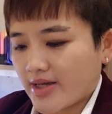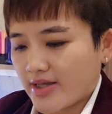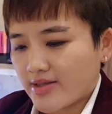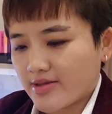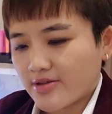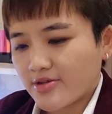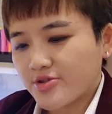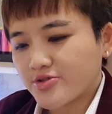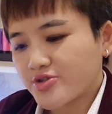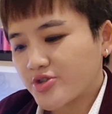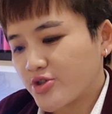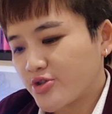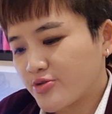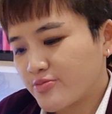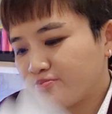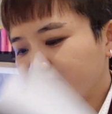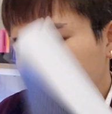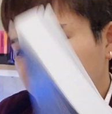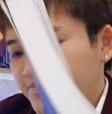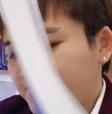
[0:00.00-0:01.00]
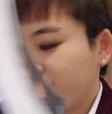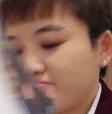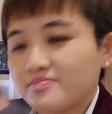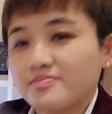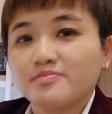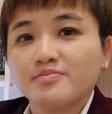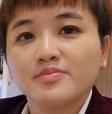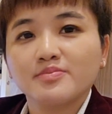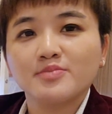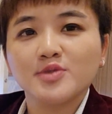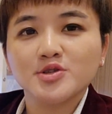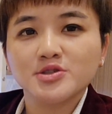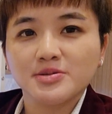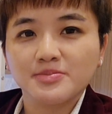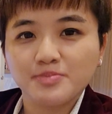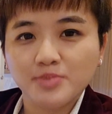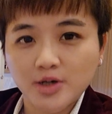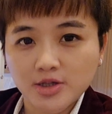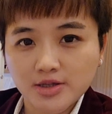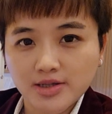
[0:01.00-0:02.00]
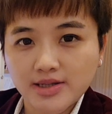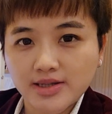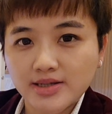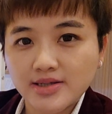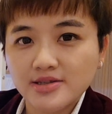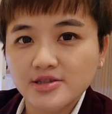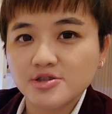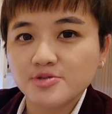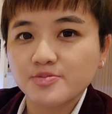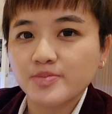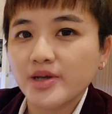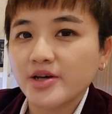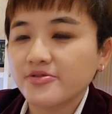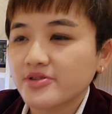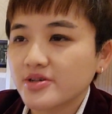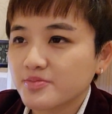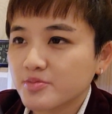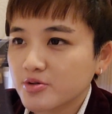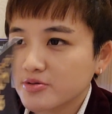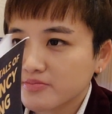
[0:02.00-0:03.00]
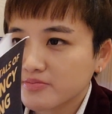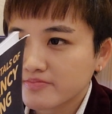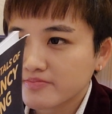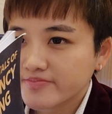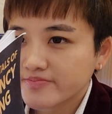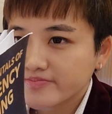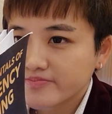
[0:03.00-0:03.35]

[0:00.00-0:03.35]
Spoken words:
And also, most importantly, the smell of the book.